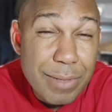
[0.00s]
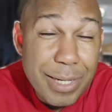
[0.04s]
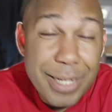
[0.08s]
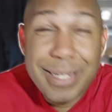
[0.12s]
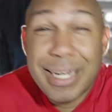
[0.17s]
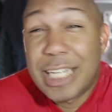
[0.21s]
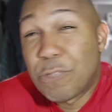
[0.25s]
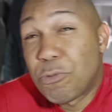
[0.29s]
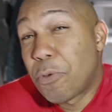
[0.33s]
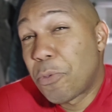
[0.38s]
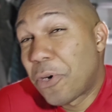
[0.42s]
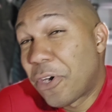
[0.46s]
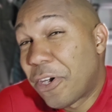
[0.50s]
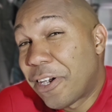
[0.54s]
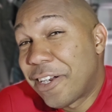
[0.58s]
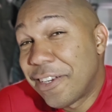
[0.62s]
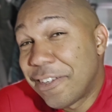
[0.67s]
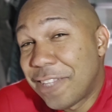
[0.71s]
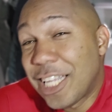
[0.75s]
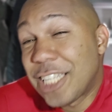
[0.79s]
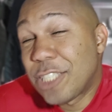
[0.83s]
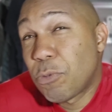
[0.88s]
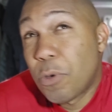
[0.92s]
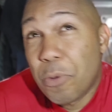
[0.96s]
Right? That's where
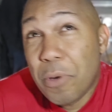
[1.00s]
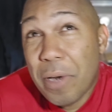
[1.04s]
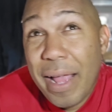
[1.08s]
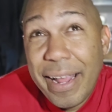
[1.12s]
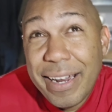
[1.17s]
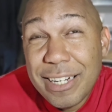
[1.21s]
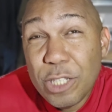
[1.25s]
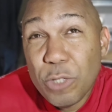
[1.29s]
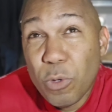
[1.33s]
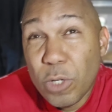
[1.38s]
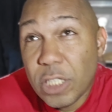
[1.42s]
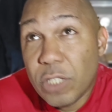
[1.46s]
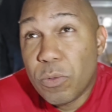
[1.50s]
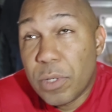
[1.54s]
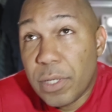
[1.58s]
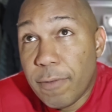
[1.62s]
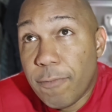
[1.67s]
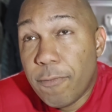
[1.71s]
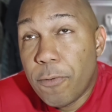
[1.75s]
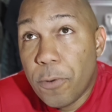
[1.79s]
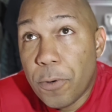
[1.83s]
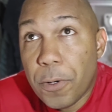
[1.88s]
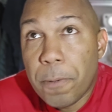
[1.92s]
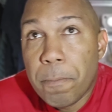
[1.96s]
we're that's where we're at in
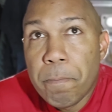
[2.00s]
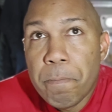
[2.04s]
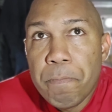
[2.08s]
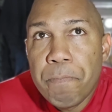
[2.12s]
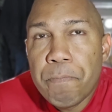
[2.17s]
2024.